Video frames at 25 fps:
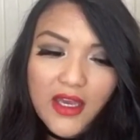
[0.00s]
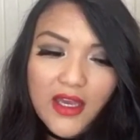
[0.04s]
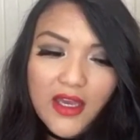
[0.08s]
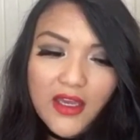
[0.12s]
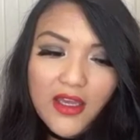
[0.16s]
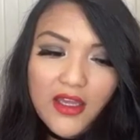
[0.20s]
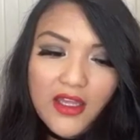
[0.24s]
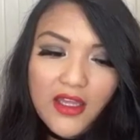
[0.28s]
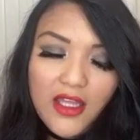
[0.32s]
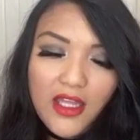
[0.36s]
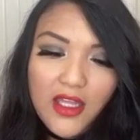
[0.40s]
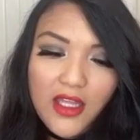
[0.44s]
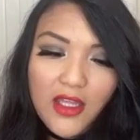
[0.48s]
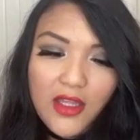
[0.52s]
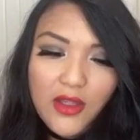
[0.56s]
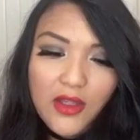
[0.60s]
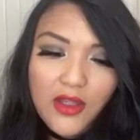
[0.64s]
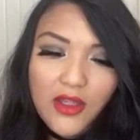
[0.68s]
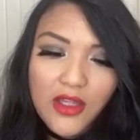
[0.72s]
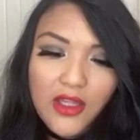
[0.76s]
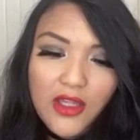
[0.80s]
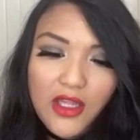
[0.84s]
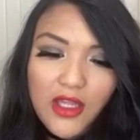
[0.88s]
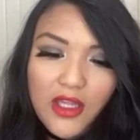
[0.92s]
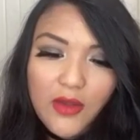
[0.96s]

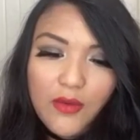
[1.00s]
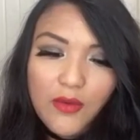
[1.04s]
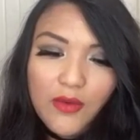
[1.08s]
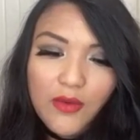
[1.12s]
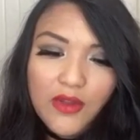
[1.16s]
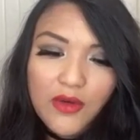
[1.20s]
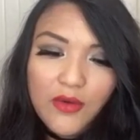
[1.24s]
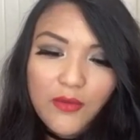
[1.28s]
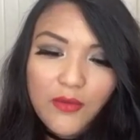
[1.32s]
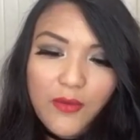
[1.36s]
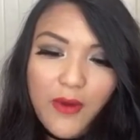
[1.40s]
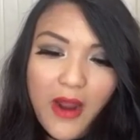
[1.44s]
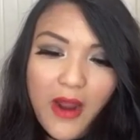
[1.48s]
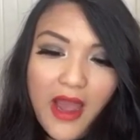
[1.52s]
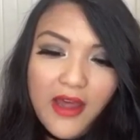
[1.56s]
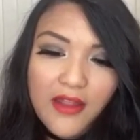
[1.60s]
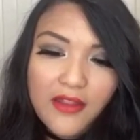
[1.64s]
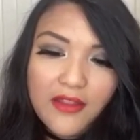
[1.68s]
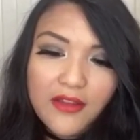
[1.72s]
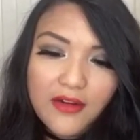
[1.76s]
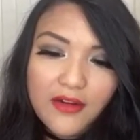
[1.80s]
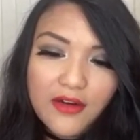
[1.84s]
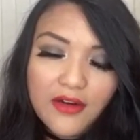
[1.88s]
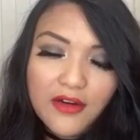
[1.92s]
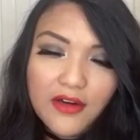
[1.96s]
he would
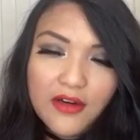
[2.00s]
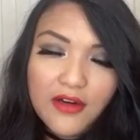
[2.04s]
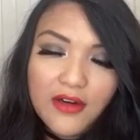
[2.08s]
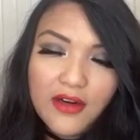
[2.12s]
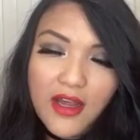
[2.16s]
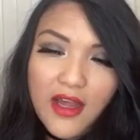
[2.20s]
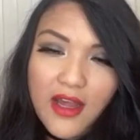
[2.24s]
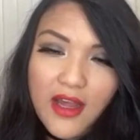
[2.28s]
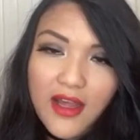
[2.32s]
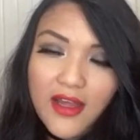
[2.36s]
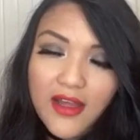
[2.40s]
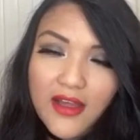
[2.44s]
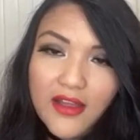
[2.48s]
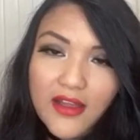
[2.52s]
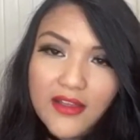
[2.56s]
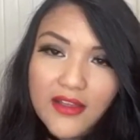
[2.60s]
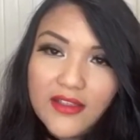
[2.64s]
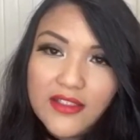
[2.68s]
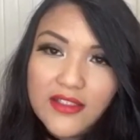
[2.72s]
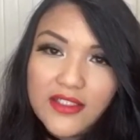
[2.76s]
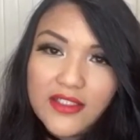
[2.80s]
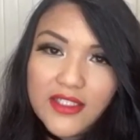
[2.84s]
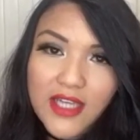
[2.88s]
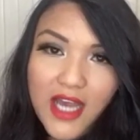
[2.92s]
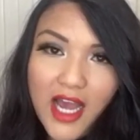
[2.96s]
rather
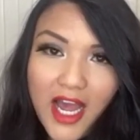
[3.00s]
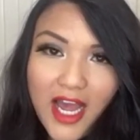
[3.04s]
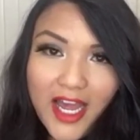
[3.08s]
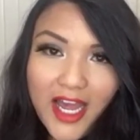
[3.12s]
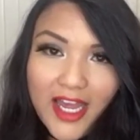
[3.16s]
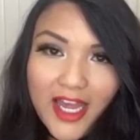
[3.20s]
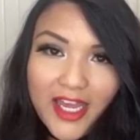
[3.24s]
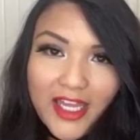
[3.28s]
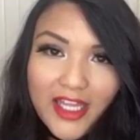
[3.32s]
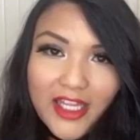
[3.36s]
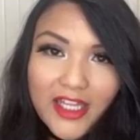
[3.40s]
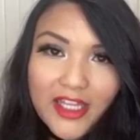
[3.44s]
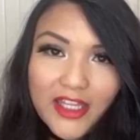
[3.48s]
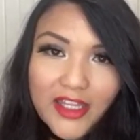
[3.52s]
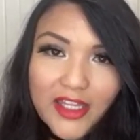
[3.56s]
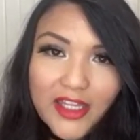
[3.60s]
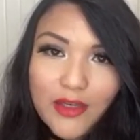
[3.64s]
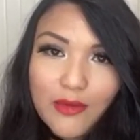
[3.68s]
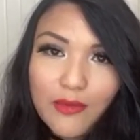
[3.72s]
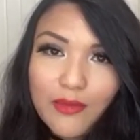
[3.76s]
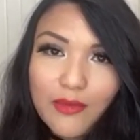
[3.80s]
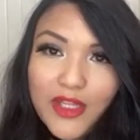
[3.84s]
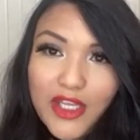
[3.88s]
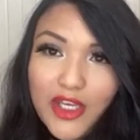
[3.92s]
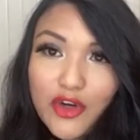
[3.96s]
die
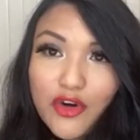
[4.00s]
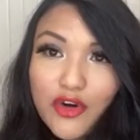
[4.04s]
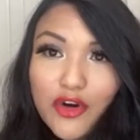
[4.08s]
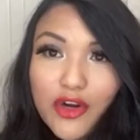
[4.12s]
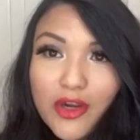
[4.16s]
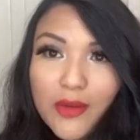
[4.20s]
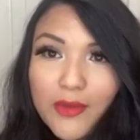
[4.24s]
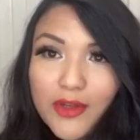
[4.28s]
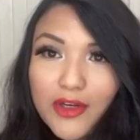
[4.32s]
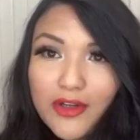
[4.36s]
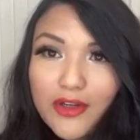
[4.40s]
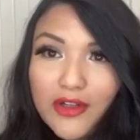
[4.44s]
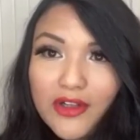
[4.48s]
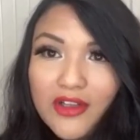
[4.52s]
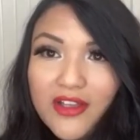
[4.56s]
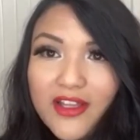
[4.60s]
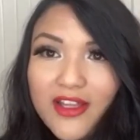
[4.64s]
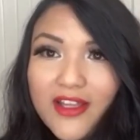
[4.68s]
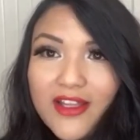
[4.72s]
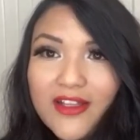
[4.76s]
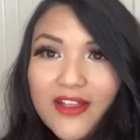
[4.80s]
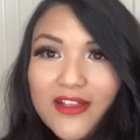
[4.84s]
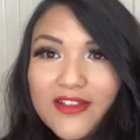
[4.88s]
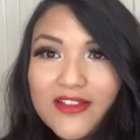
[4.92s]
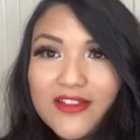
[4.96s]
than be a criminal
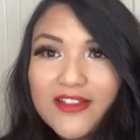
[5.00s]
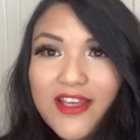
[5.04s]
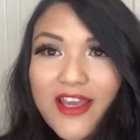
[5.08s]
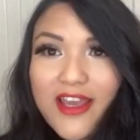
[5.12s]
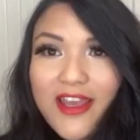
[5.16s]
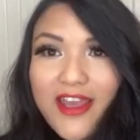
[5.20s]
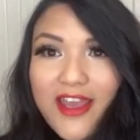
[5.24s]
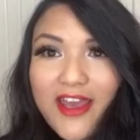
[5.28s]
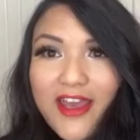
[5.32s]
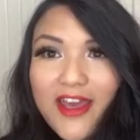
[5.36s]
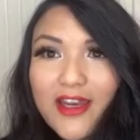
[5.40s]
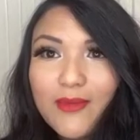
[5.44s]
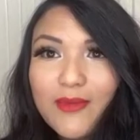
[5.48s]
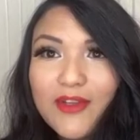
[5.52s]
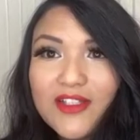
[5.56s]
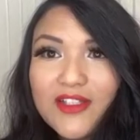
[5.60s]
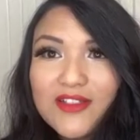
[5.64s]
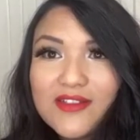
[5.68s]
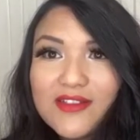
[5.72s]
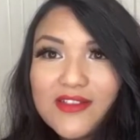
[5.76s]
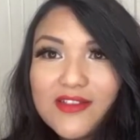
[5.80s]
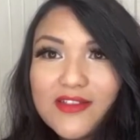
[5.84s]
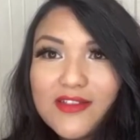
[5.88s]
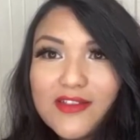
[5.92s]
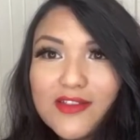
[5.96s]
and take
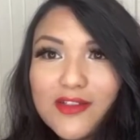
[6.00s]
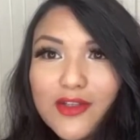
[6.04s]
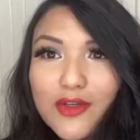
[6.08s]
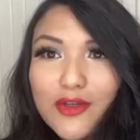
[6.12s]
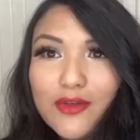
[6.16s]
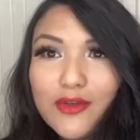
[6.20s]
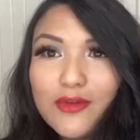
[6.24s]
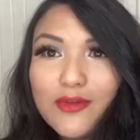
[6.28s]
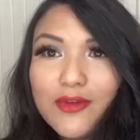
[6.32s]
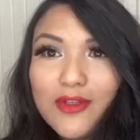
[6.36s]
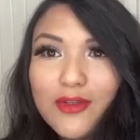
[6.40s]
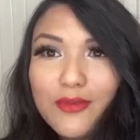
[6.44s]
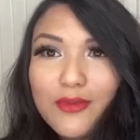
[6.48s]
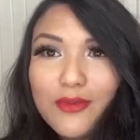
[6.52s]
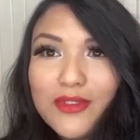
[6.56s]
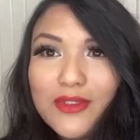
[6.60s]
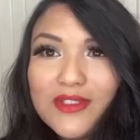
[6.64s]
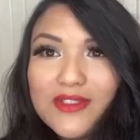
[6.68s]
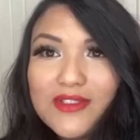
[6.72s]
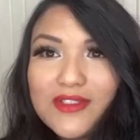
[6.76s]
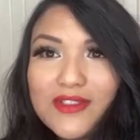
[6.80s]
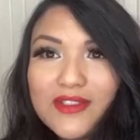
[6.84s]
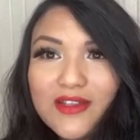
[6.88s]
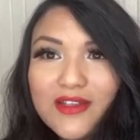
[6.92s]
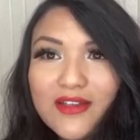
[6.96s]
cannabis. So it
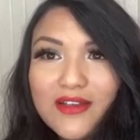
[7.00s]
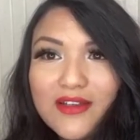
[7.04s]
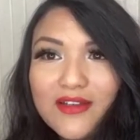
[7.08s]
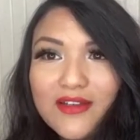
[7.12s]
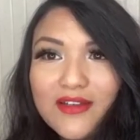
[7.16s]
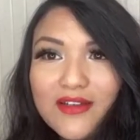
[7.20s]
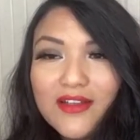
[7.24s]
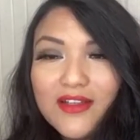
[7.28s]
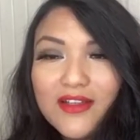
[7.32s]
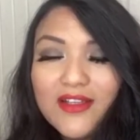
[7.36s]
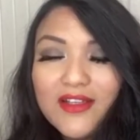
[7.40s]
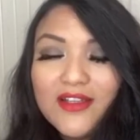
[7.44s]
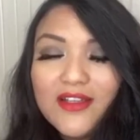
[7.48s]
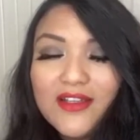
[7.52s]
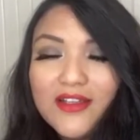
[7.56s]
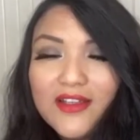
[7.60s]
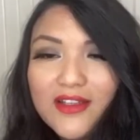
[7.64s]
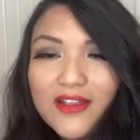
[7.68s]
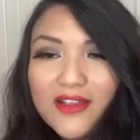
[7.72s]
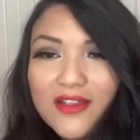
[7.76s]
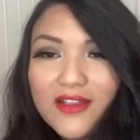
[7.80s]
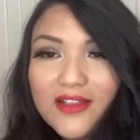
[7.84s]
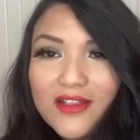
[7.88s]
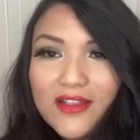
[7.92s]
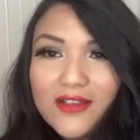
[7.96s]
was
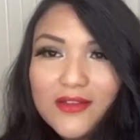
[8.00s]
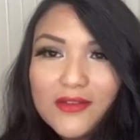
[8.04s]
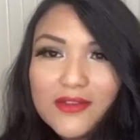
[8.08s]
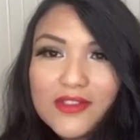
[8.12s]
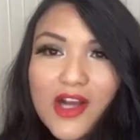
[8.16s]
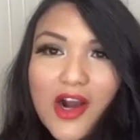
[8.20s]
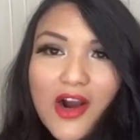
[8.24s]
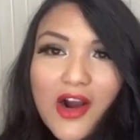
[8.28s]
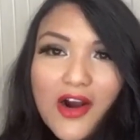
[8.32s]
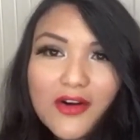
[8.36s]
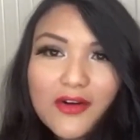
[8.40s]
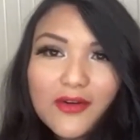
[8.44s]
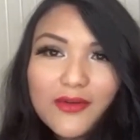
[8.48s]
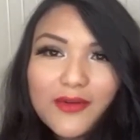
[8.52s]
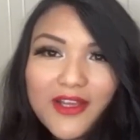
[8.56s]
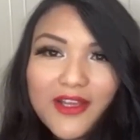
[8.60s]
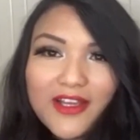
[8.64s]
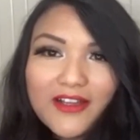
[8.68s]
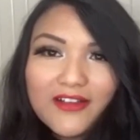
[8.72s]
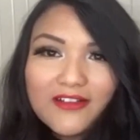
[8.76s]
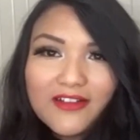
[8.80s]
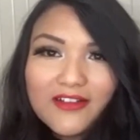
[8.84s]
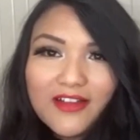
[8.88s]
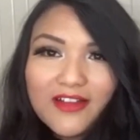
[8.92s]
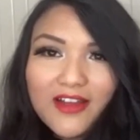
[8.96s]

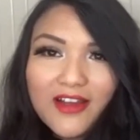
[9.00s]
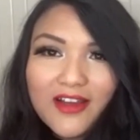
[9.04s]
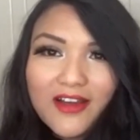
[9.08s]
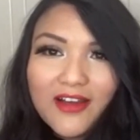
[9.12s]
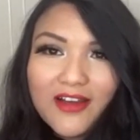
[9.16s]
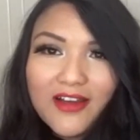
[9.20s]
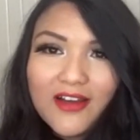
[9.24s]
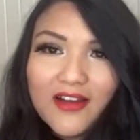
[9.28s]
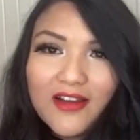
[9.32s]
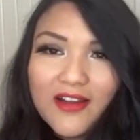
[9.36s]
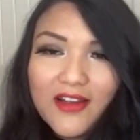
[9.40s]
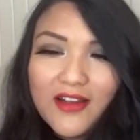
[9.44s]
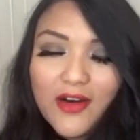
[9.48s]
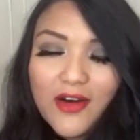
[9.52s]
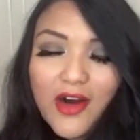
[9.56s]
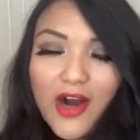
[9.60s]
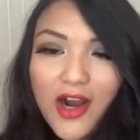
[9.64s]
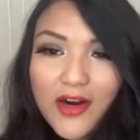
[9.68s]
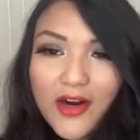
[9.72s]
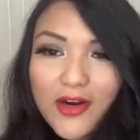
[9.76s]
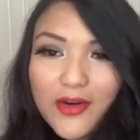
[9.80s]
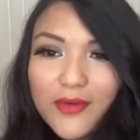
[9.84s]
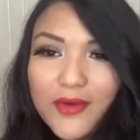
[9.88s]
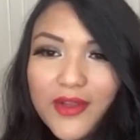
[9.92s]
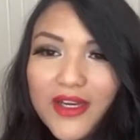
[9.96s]
harrowing, a
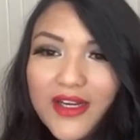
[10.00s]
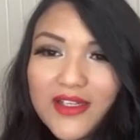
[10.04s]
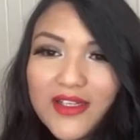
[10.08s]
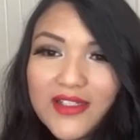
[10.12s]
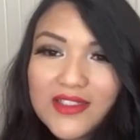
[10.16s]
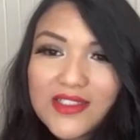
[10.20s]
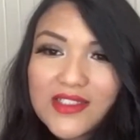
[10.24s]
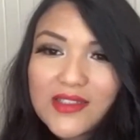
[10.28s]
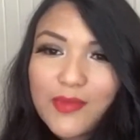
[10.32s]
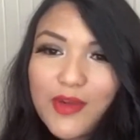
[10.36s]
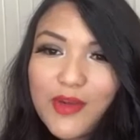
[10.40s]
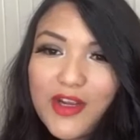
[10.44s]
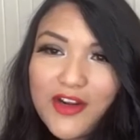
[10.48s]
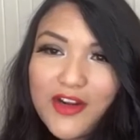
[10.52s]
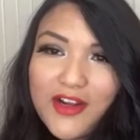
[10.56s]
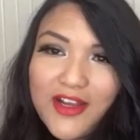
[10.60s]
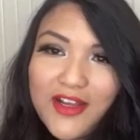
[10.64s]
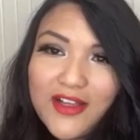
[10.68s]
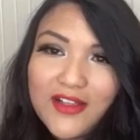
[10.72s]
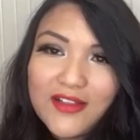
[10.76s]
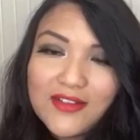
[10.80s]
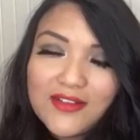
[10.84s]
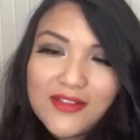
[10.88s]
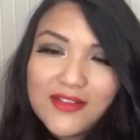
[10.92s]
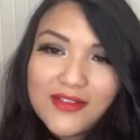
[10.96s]
harrowing
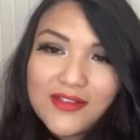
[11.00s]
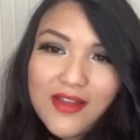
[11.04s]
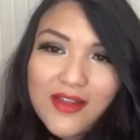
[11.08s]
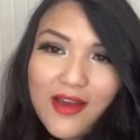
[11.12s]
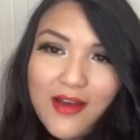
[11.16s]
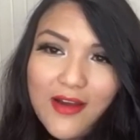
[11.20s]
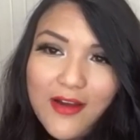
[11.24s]
experience.